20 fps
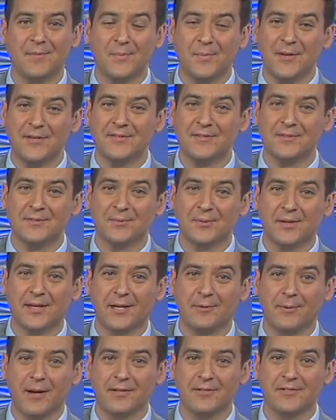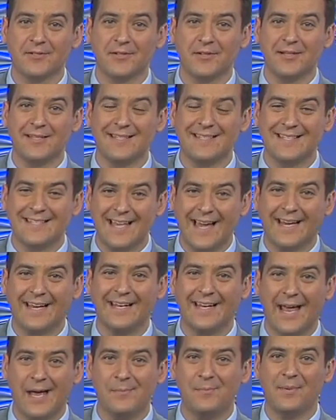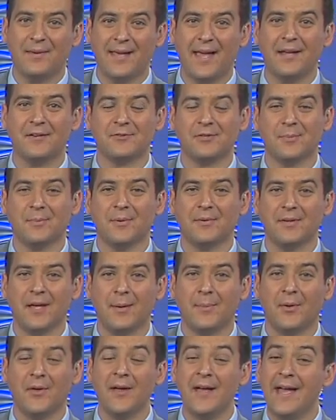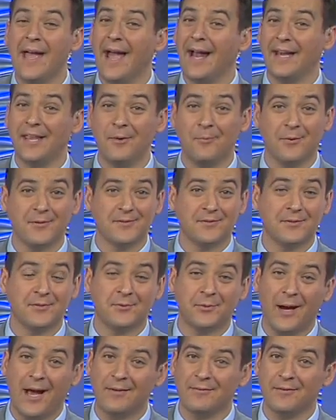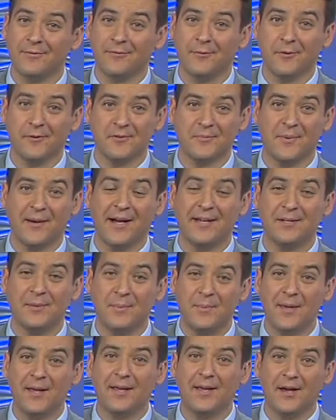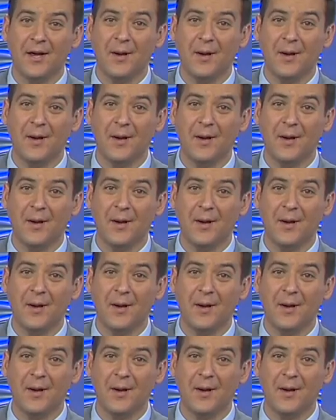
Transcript: The Pistons rookie registered his second NBA triple-double, and he was the driving force behind a big